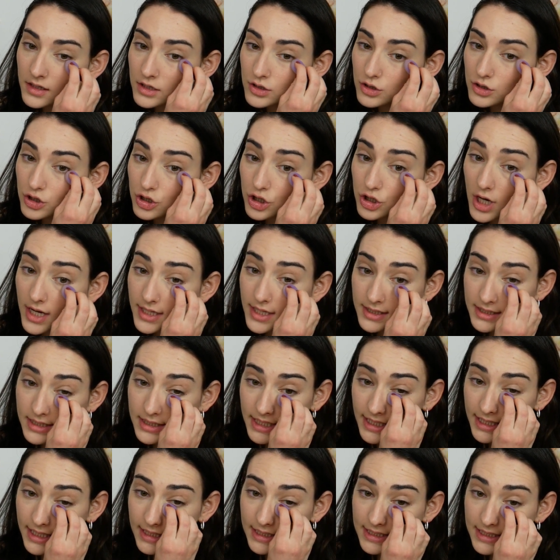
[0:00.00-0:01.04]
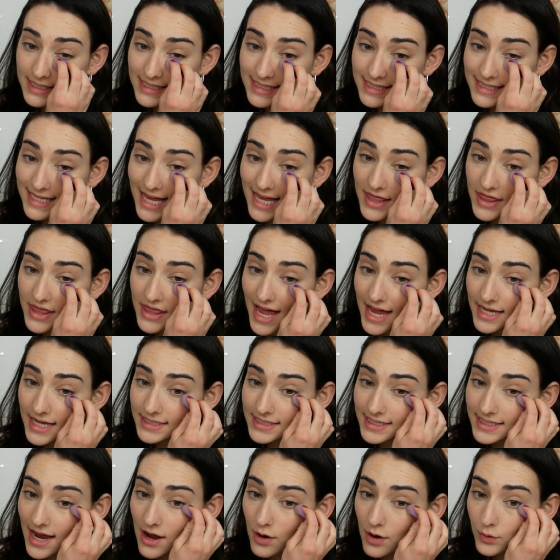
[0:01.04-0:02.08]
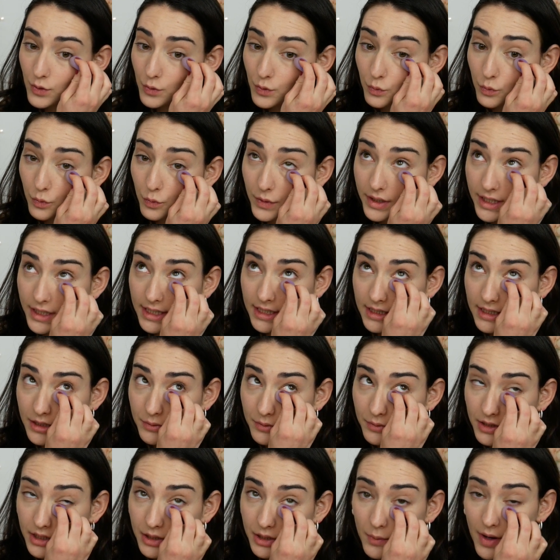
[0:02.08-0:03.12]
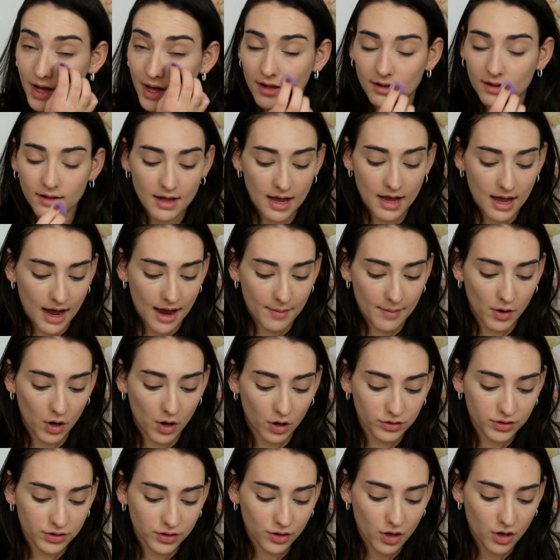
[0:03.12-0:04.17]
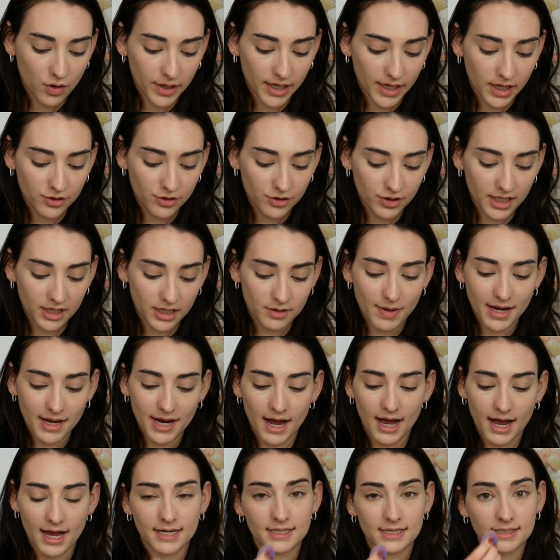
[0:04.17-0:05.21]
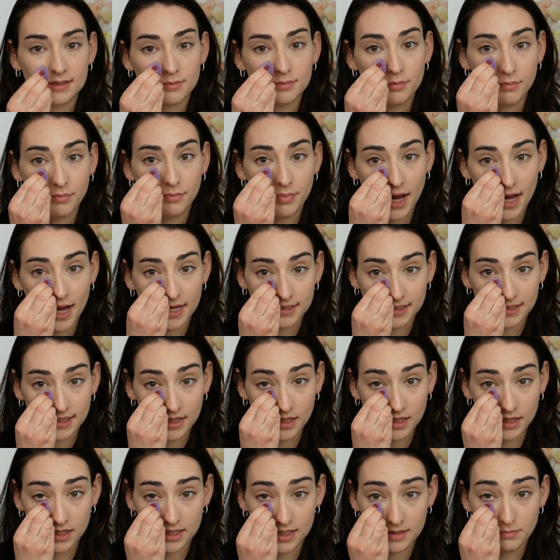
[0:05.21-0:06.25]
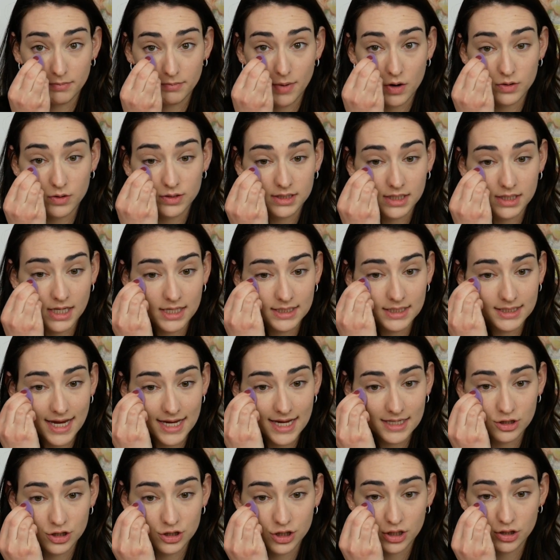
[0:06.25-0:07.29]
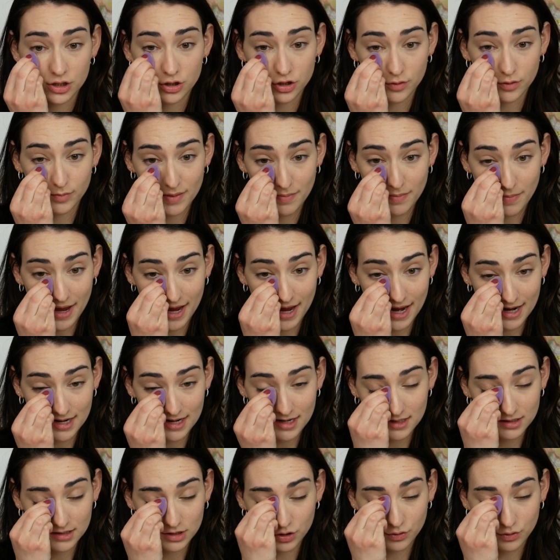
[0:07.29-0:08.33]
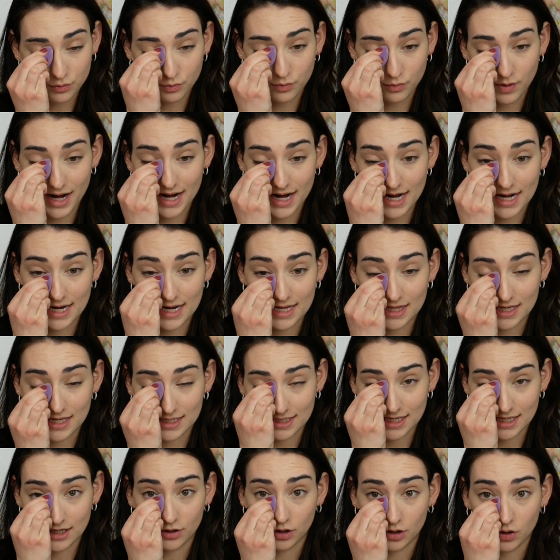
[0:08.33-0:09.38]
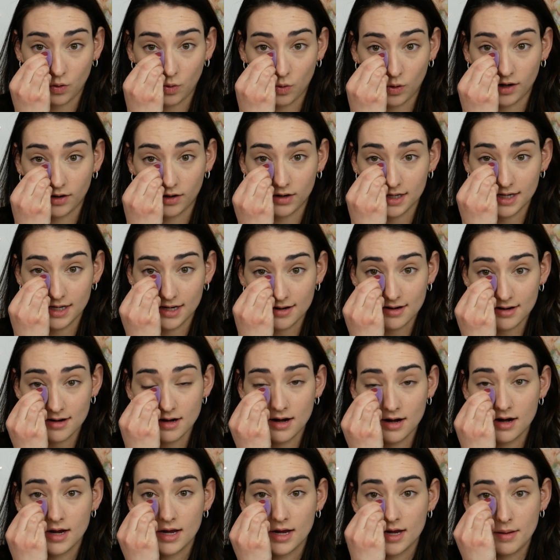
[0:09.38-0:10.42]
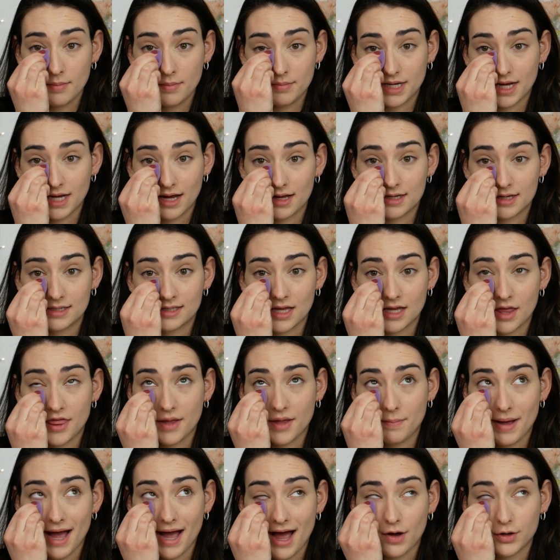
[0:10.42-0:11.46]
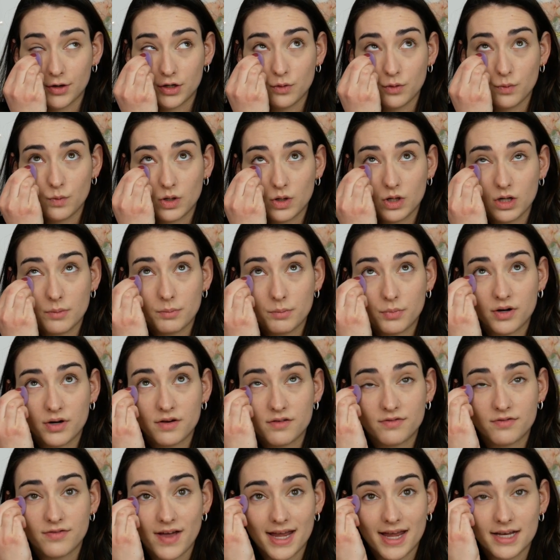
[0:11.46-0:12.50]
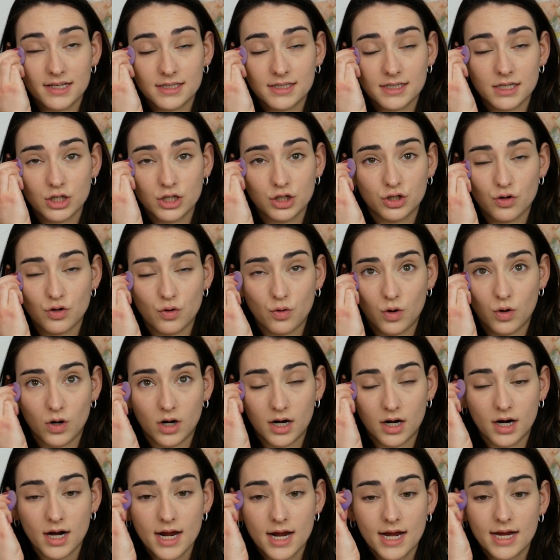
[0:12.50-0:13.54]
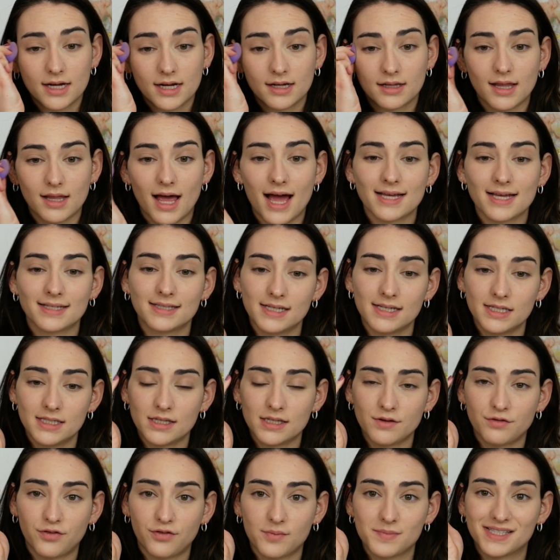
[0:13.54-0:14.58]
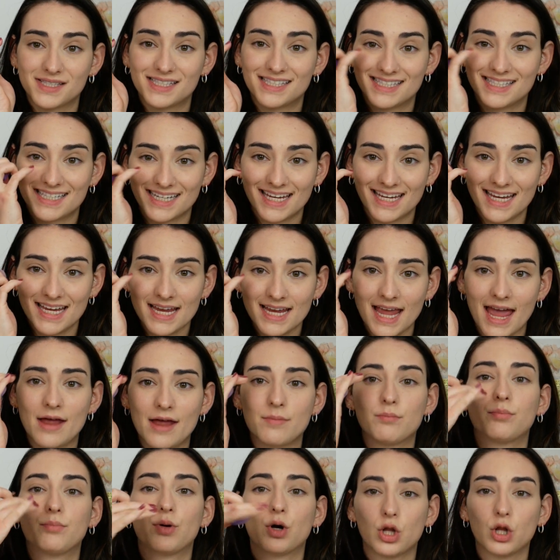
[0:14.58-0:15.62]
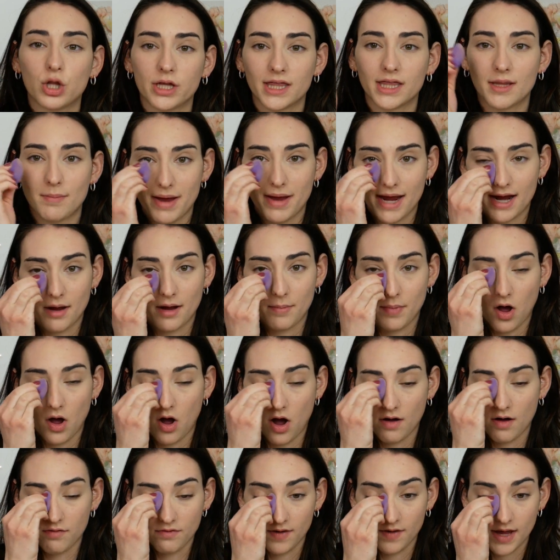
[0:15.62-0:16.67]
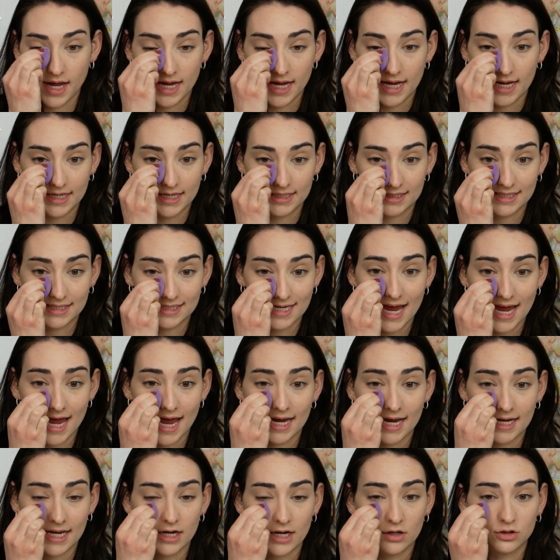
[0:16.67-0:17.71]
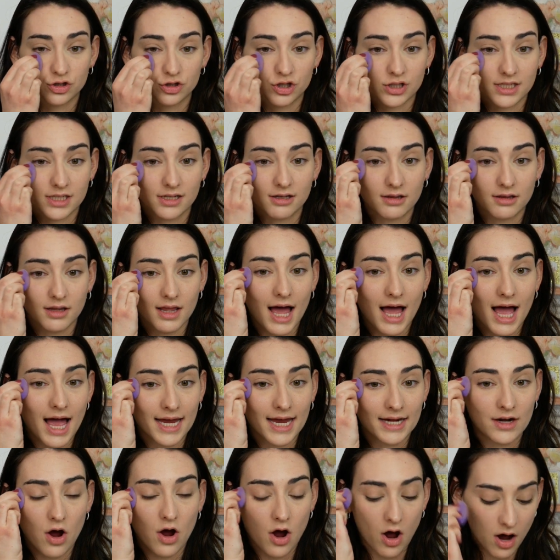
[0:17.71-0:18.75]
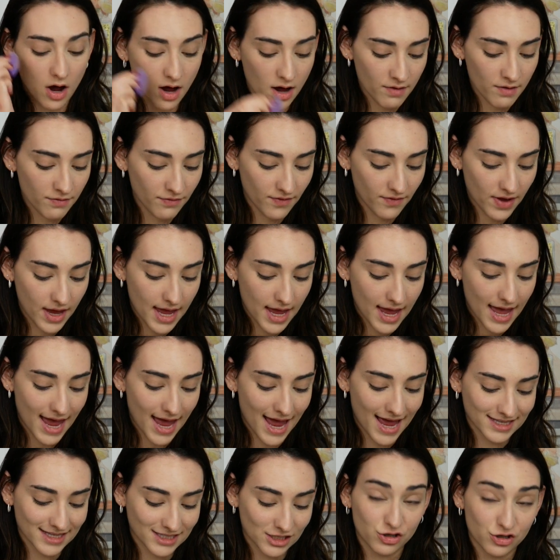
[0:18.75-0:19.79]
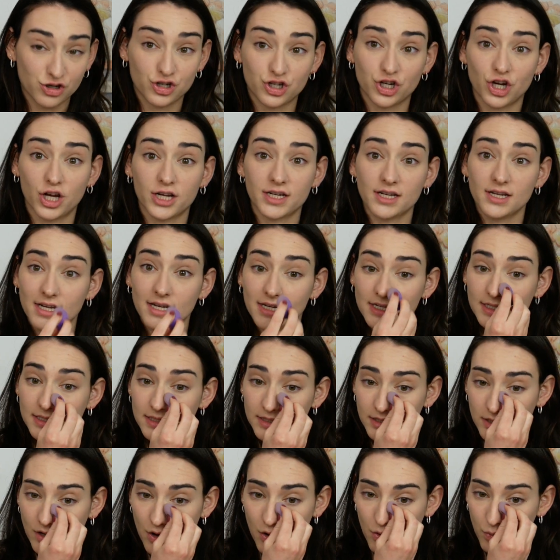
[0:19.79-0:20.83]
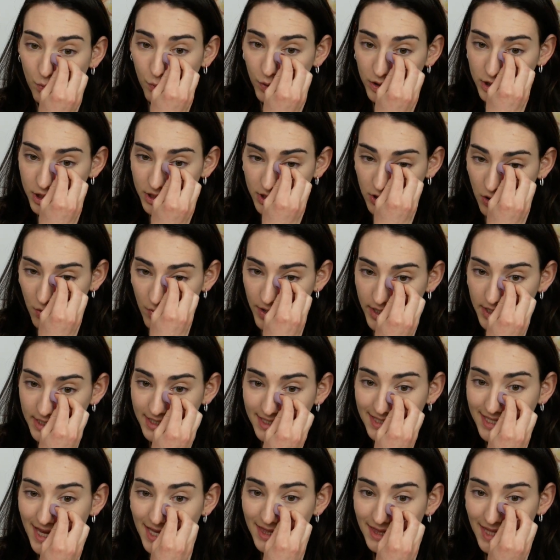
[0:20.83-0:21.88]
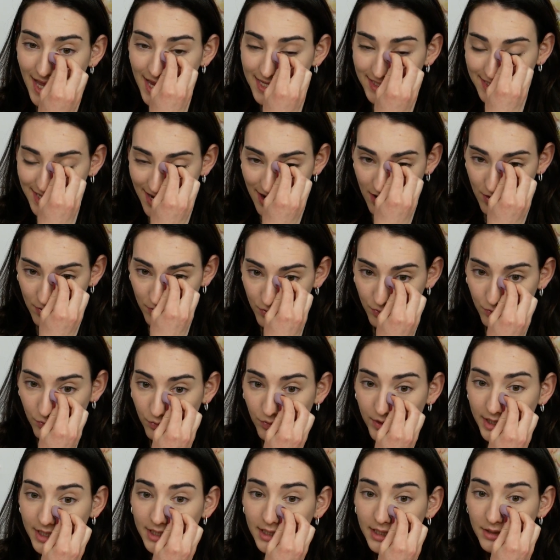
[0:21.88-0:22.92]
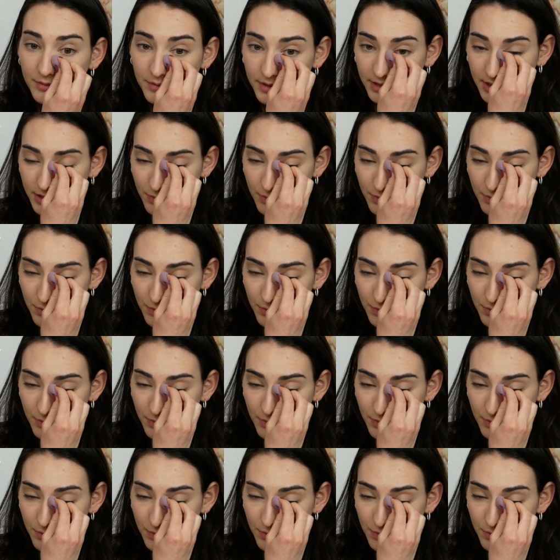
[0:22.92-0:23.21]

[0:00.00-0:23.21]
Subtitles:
just to set that down really, really well. I'm also going underneath my eyes, but the most attention should be paid to right in this inner corner here because the powder will prevent your glasses from sticking and pulling the makeup off. Instead, it'll just glide off as it should. So we're just going to set that down really, really